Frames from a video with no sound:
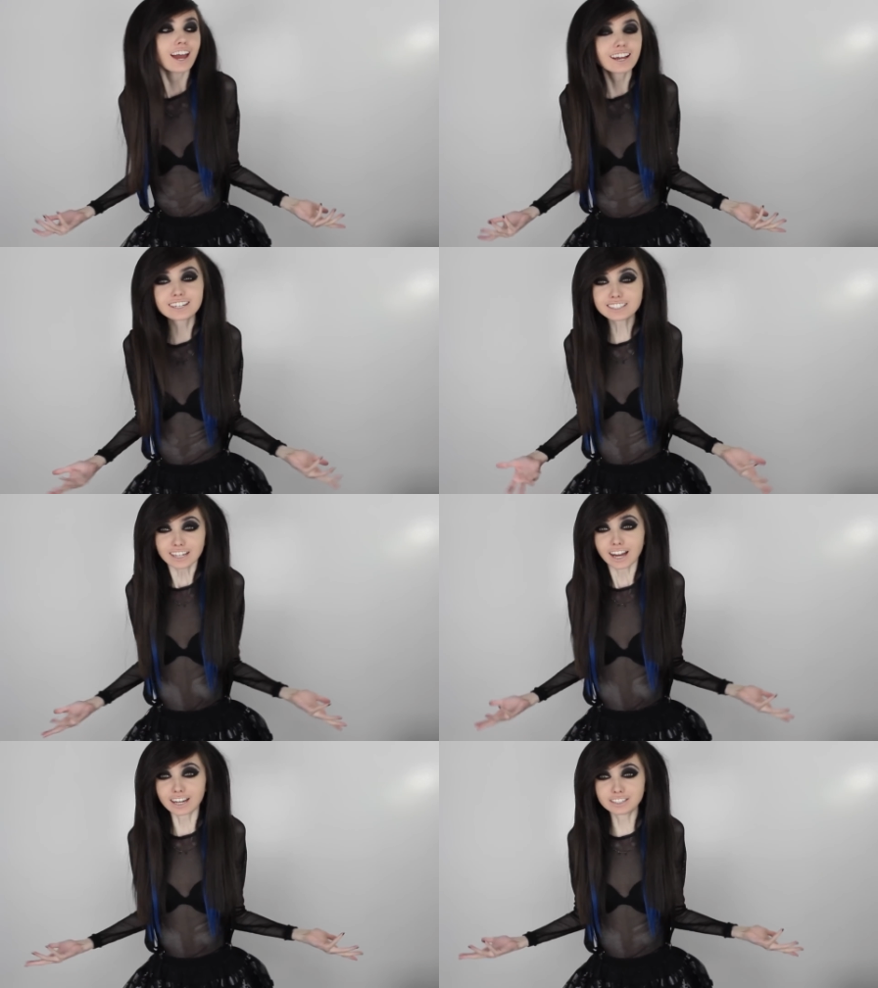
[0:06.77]
and
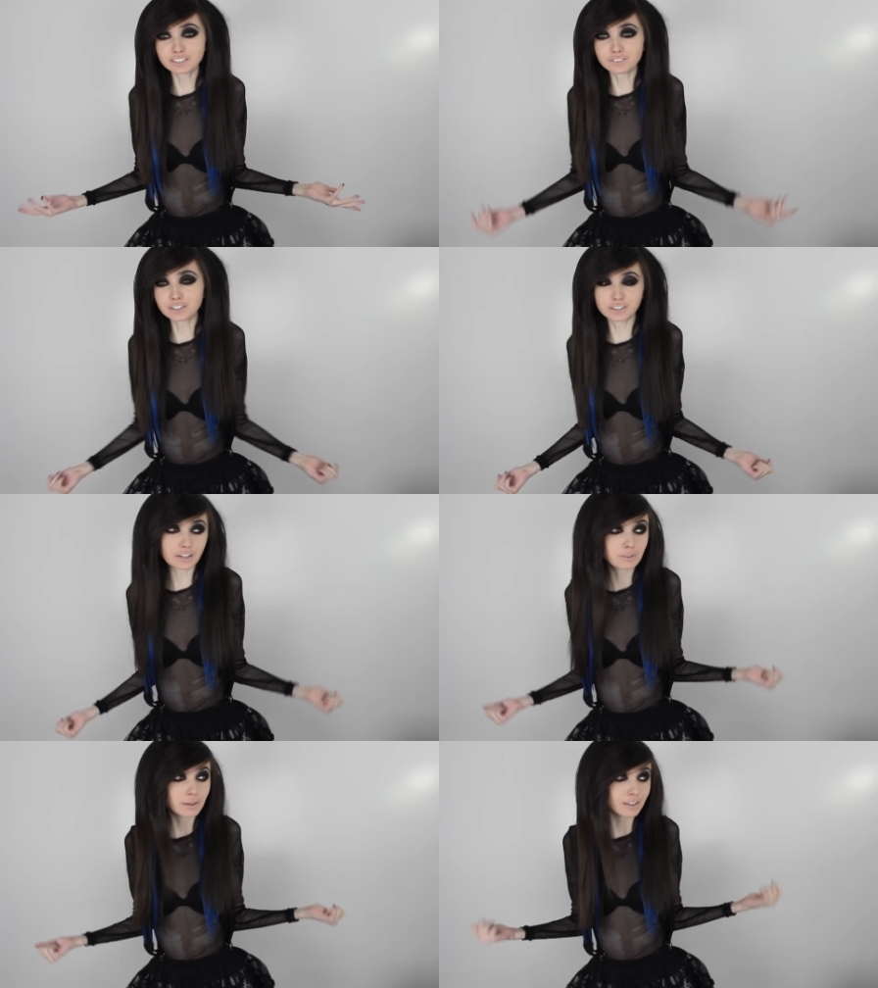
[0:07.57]
I just figured
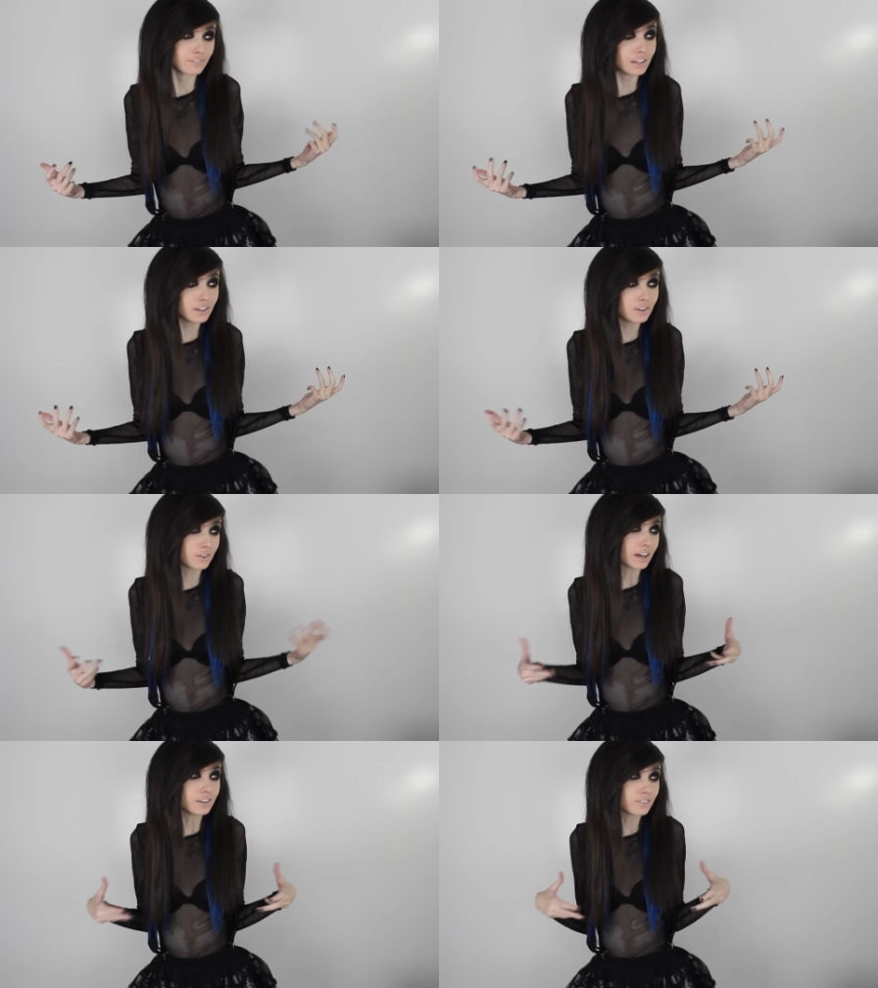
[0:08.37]
I would make a video
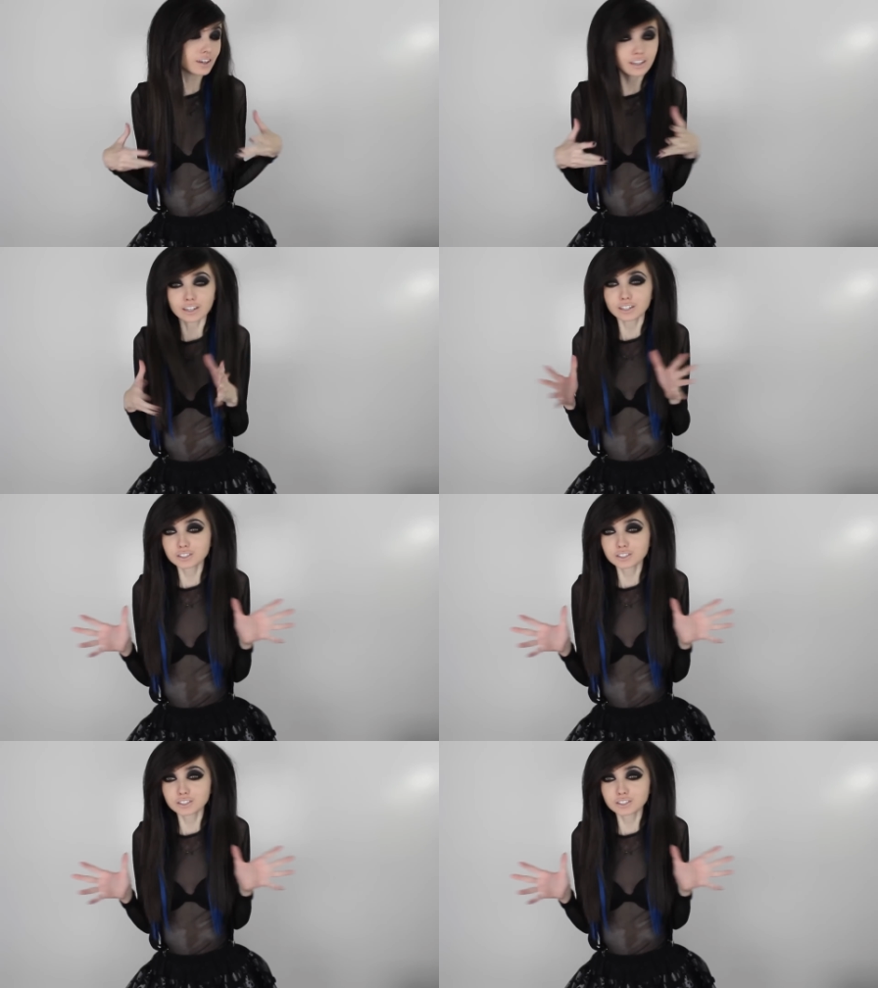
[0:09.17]
kind of like